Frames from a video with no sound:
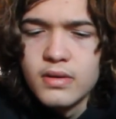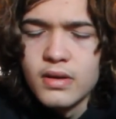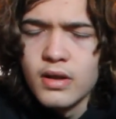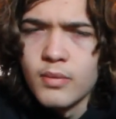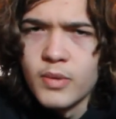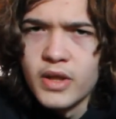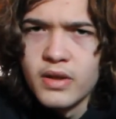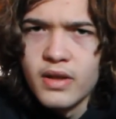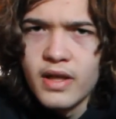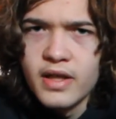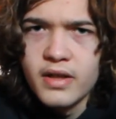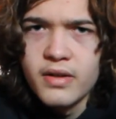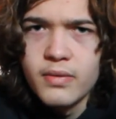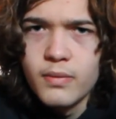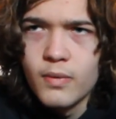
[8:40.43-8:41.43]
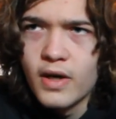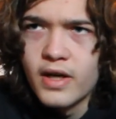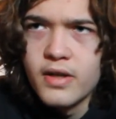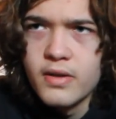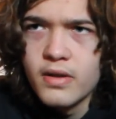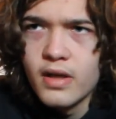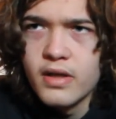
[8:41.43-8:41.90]
I mean, like, why do
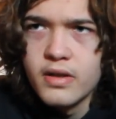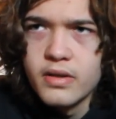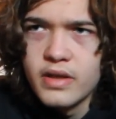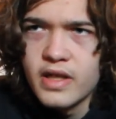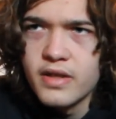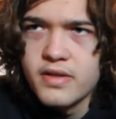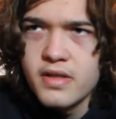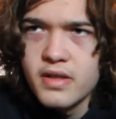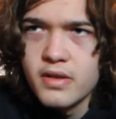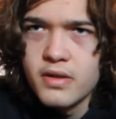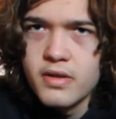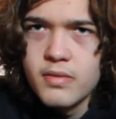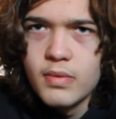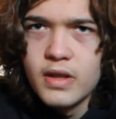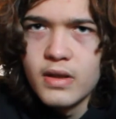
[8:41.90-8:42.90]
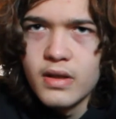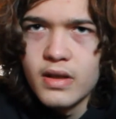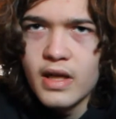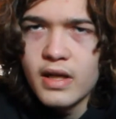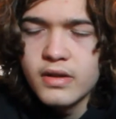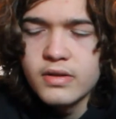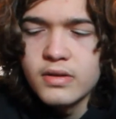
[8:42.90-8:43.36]
you cut your nails then? Are you being
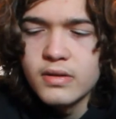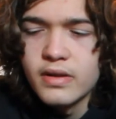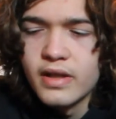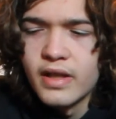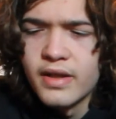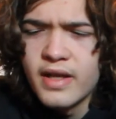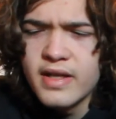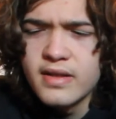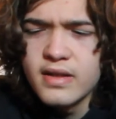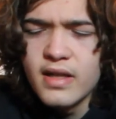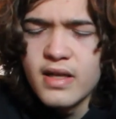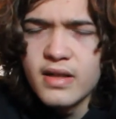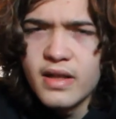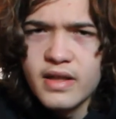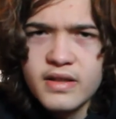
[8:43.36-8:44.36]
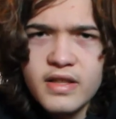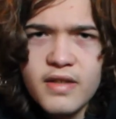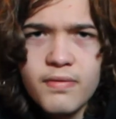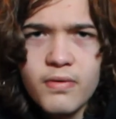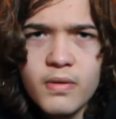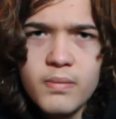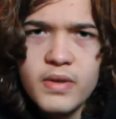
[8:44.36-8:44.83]
unnatural? And that's kind of like
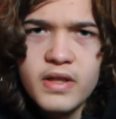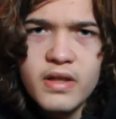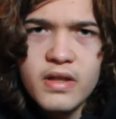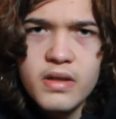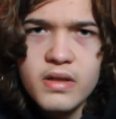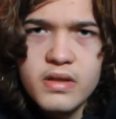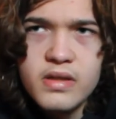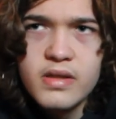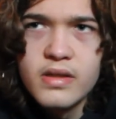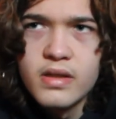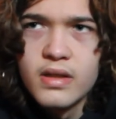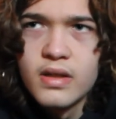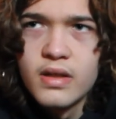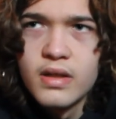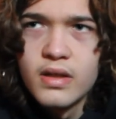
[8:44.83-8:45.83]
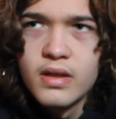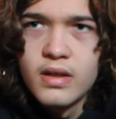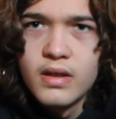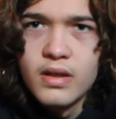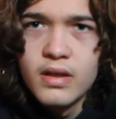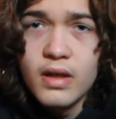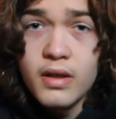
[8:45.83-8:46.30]
different, because
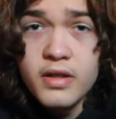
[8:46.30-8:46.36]
I'll